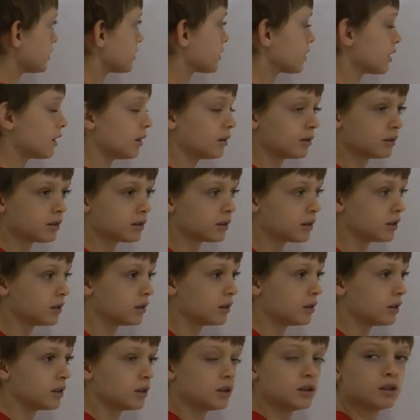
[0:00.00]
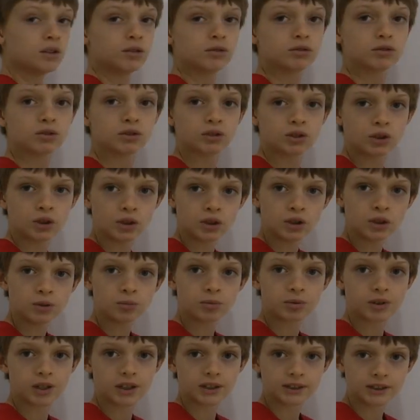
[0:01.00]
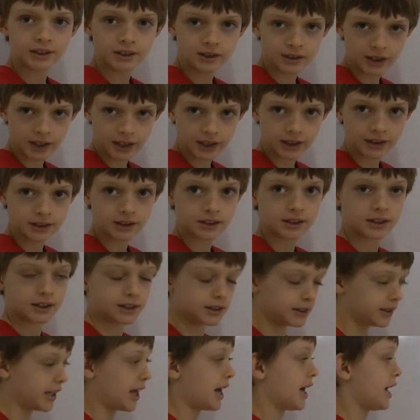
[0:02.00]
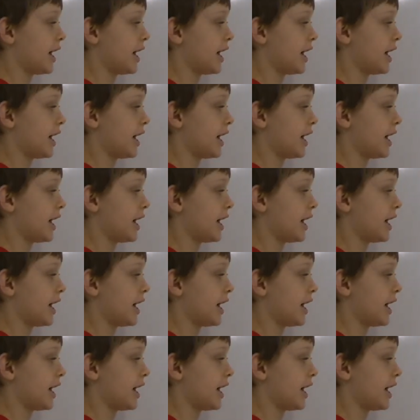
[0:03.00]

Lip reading: Now, 2 plus 6 is